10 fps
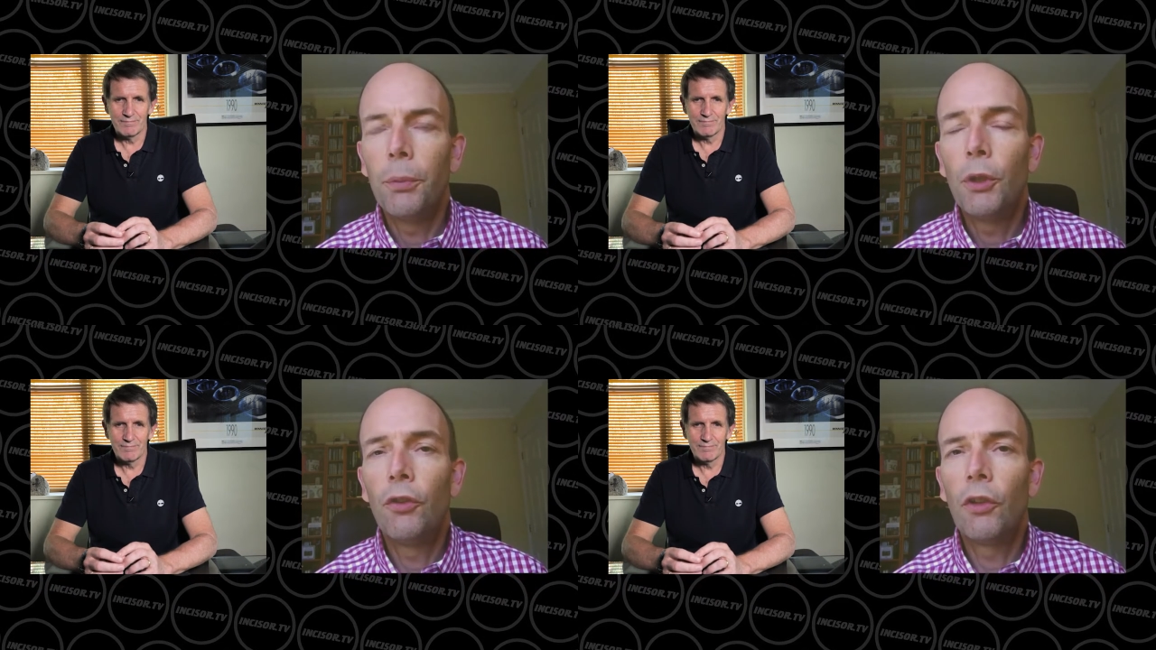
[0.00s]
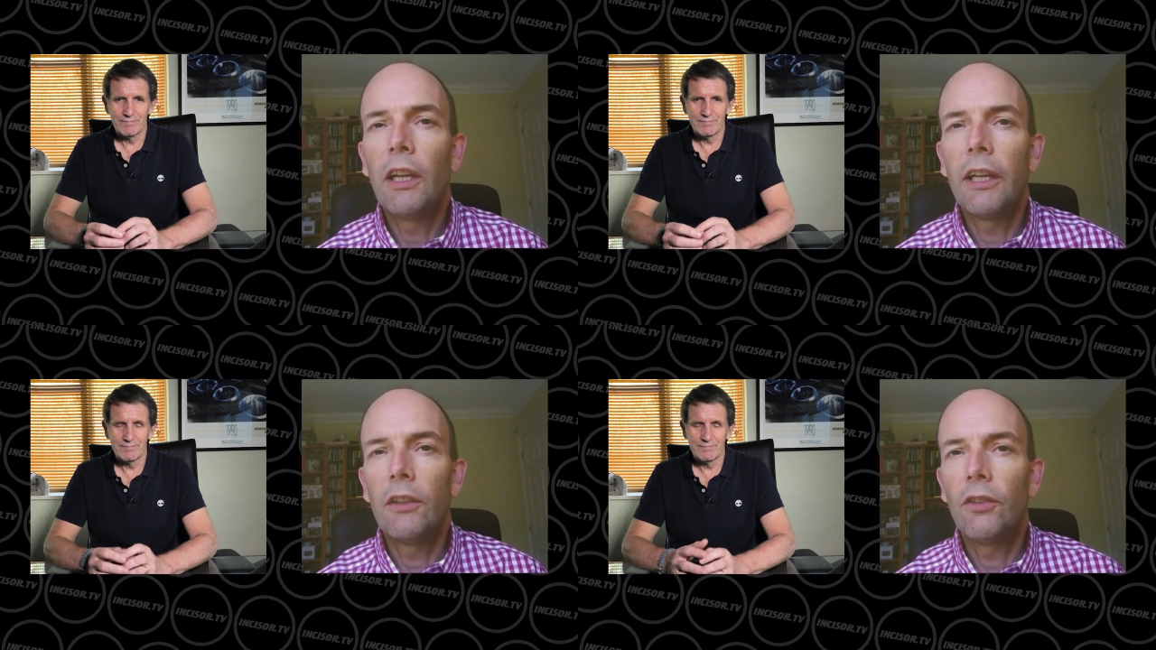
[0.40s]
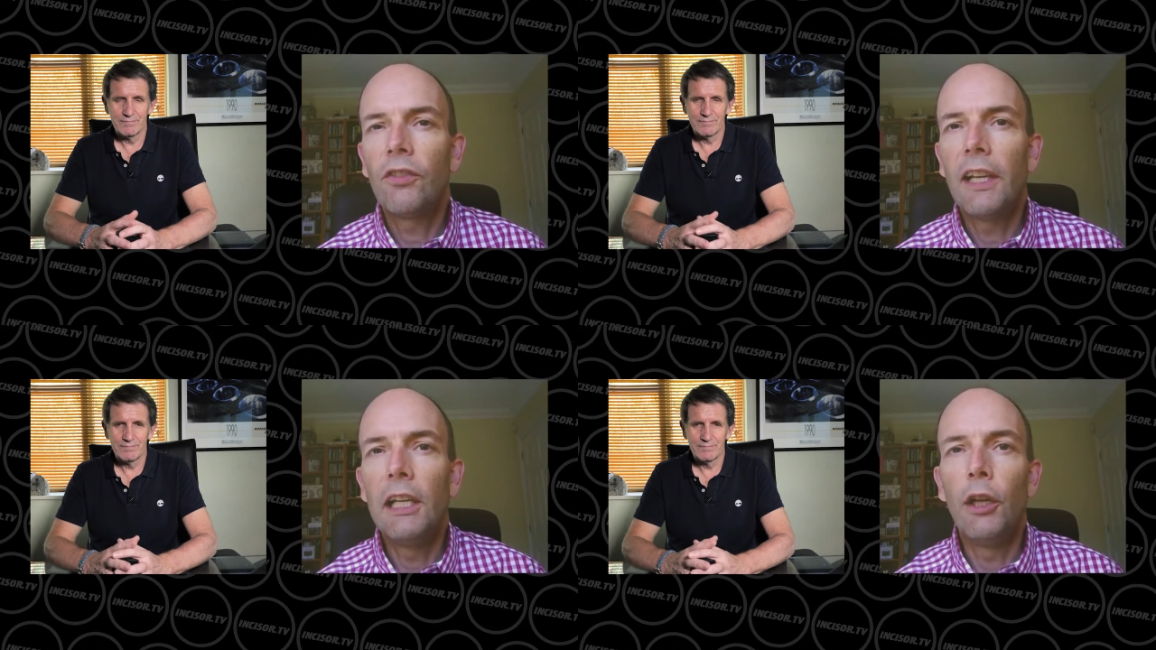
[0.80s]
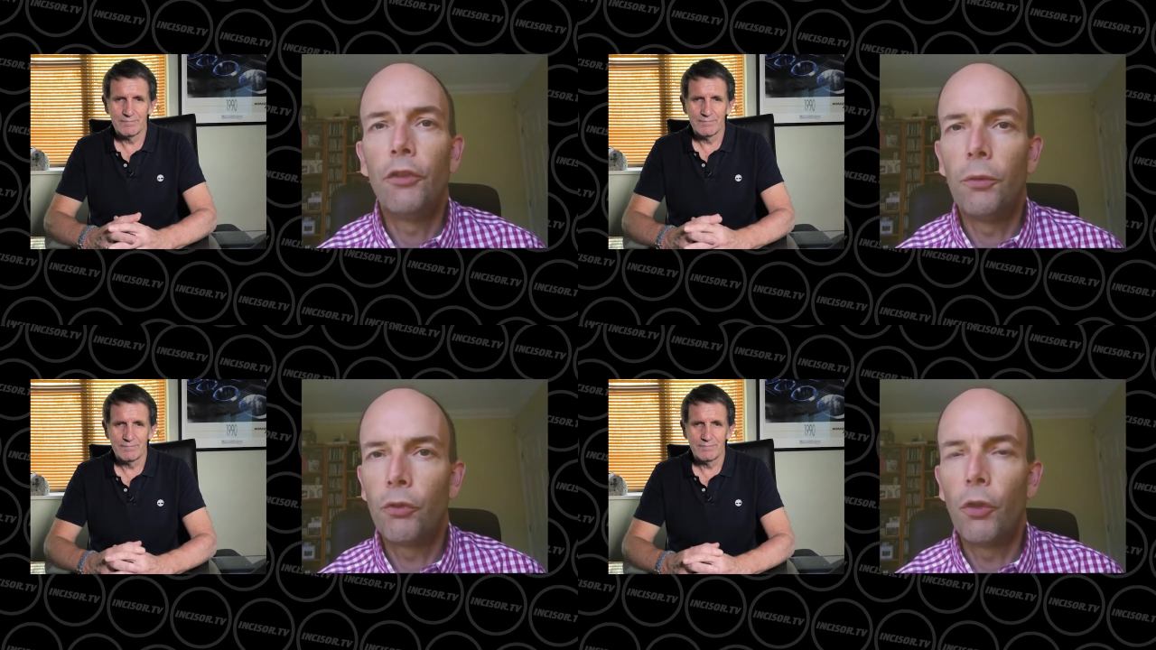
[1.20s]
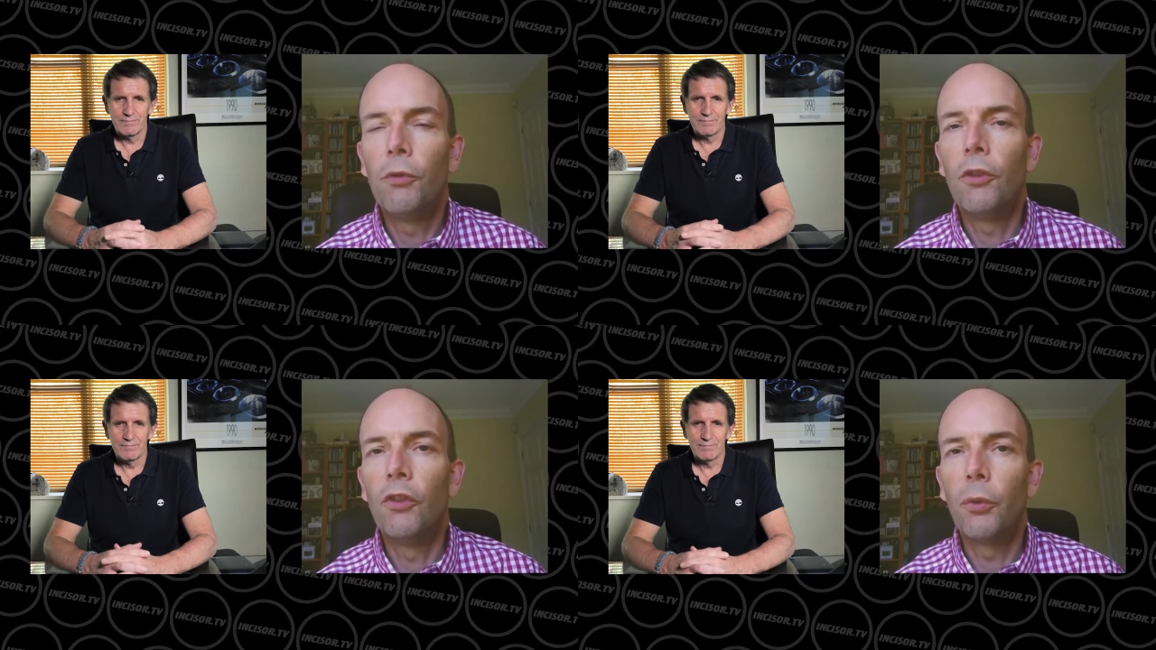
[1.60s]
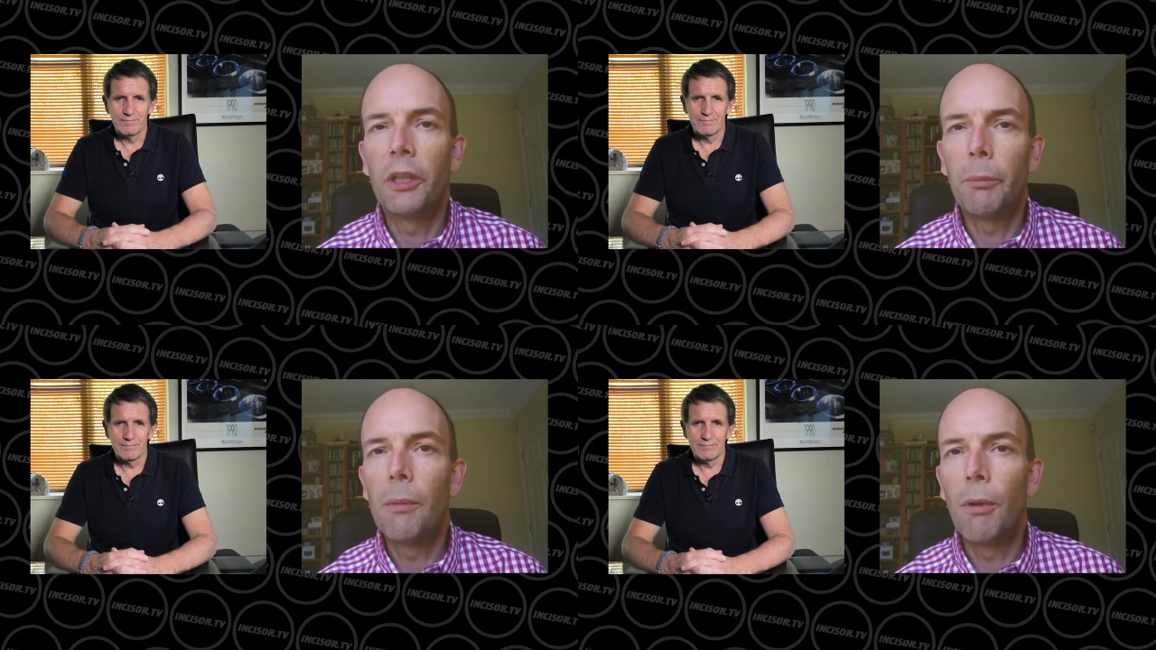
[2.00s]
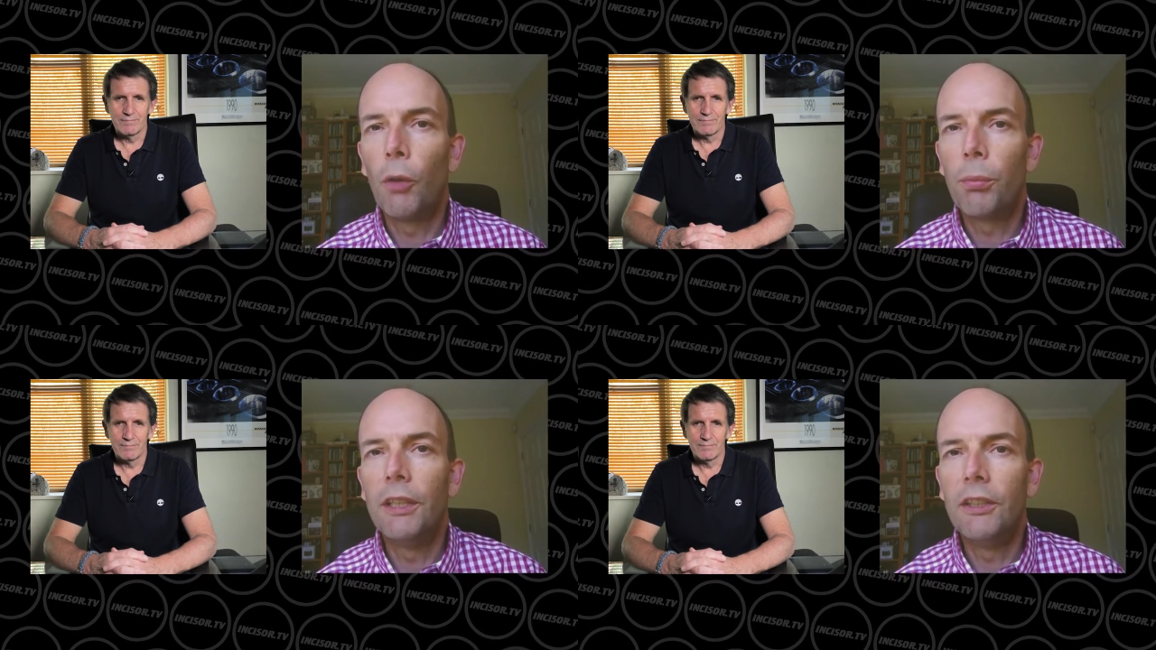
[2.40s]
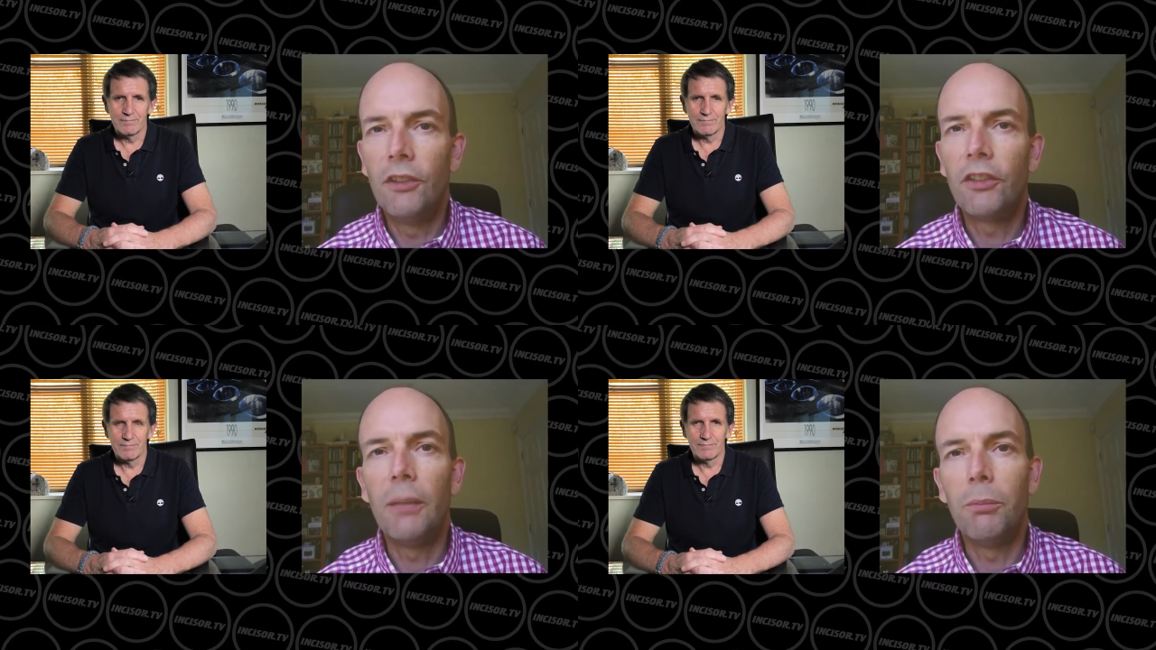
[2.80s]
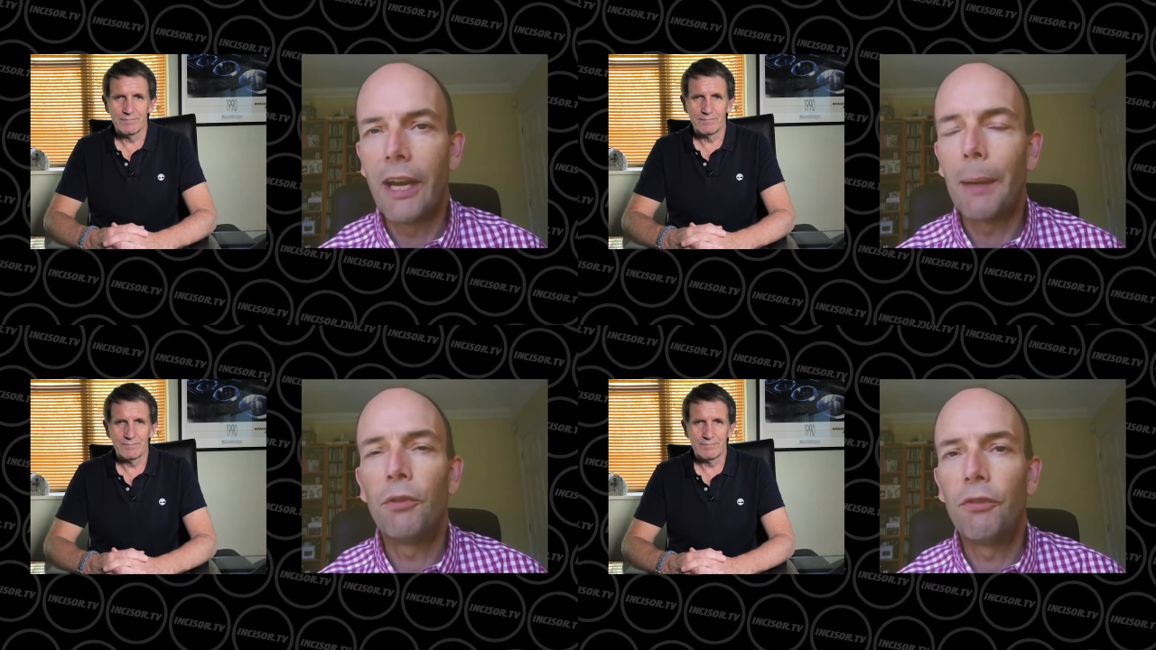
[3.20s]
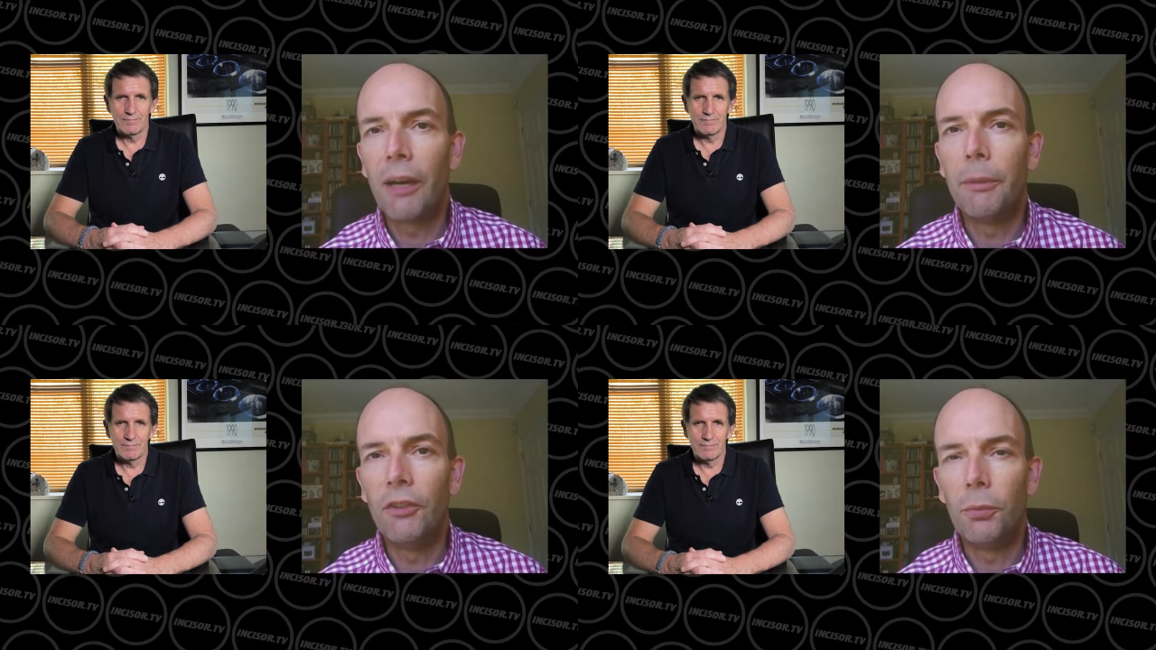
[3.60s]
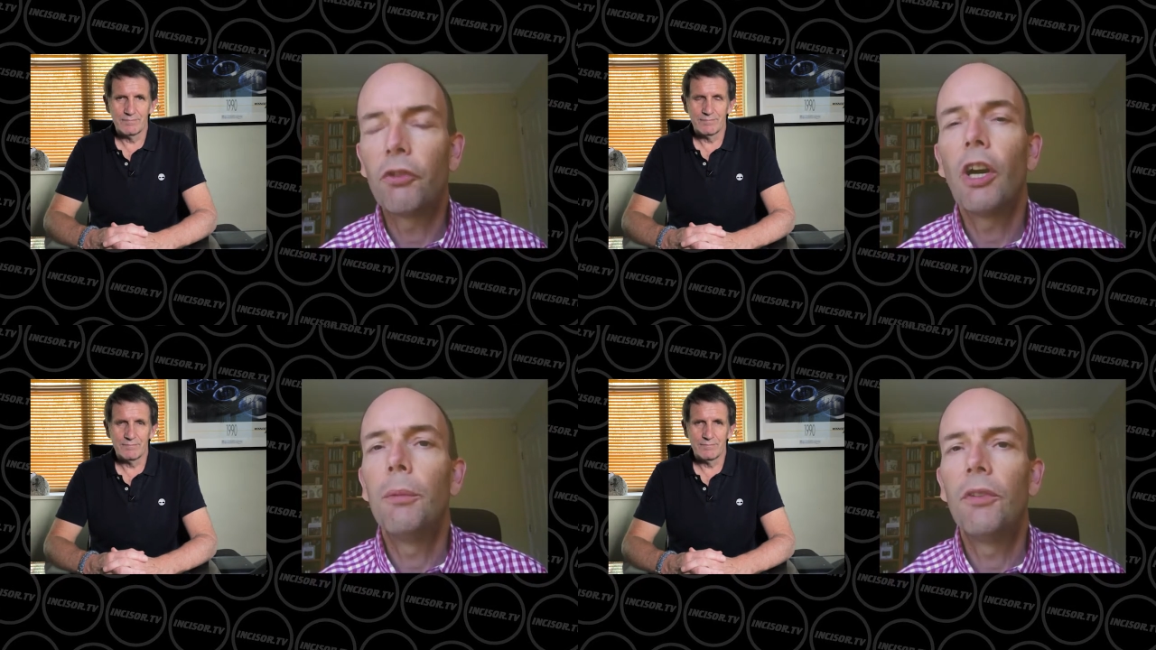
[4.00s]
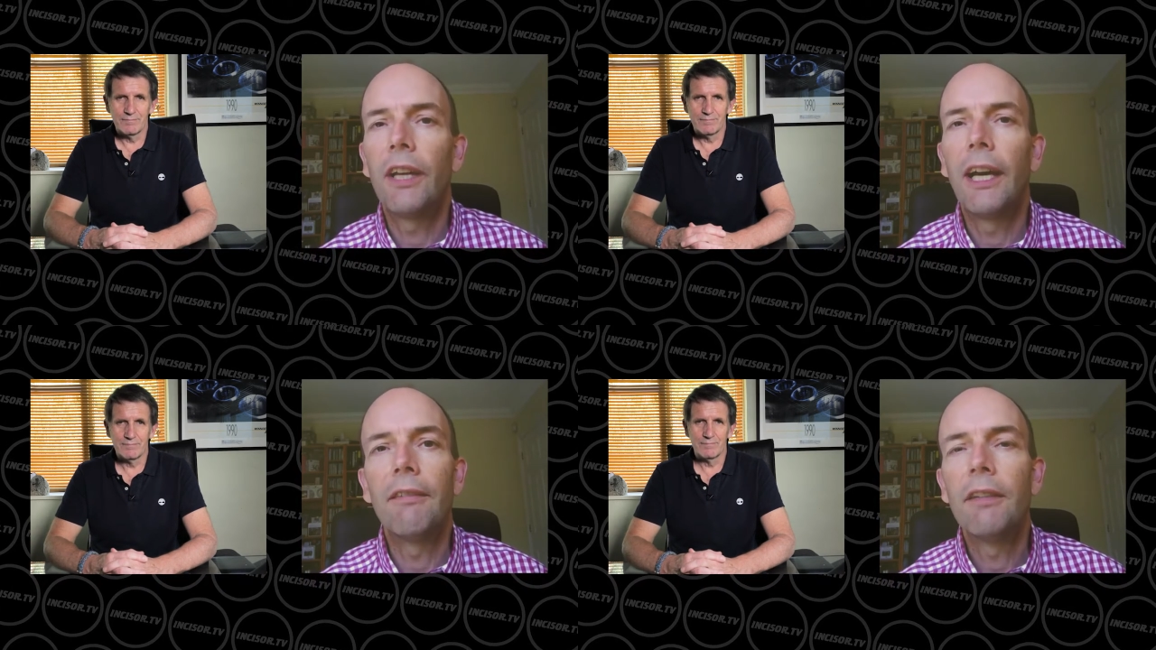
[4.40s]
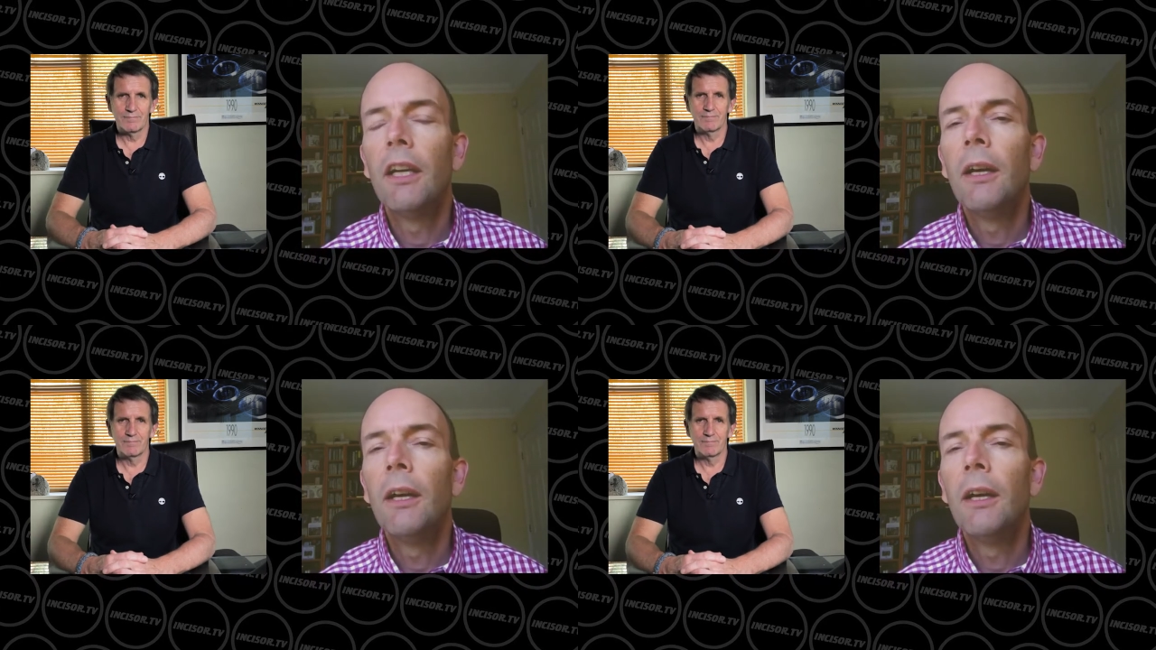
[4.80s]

Speaker 1: because unlike cellular subscriptions where the mobile operators keep tabs of how many subscribers they have,